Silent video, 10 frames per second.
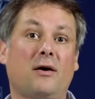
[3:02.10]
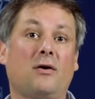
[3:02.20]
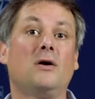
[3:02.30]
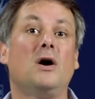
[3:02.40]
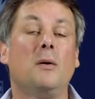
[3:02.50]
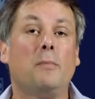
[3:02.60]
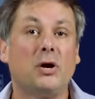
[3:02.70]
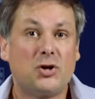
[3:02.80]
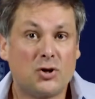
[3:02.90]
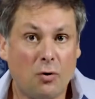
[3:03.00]
error,
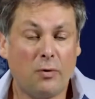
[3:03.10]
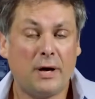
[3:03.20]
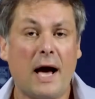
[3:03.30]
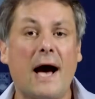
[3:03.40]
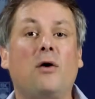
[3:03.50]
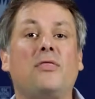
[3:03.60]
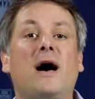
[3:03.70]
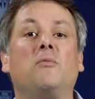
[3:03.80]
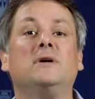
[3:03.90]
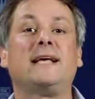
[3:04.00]
but showing how
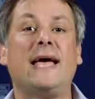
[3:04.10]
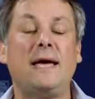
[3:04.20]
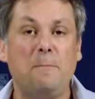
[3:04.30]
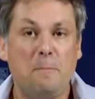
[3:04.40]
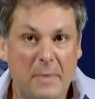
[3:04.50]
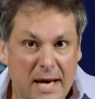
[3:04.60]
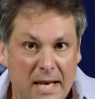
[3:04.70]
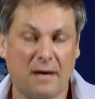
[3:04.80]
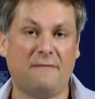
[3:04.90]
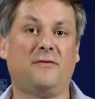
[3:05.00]
that was a
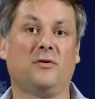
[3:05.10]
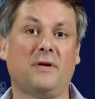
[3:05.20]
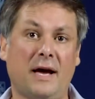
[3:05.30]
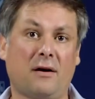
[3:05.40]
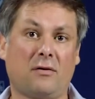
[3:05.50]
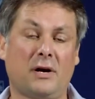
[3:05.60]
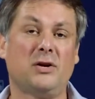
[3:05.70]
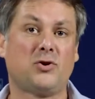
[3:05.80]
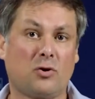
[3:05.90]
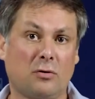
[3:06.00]
meaningful error
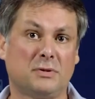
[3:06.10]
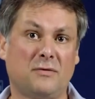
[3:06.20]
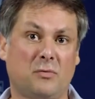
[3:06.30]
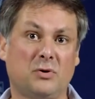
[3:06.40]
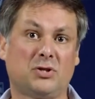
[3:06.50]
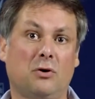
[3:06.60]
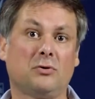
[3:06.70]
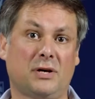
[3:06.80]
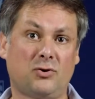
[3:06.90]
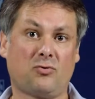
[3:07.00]
in terms of the
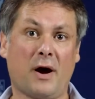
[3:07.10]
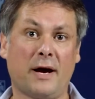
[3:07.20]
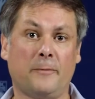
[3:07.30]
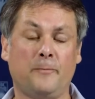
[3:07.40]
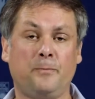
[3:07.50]
result at trial.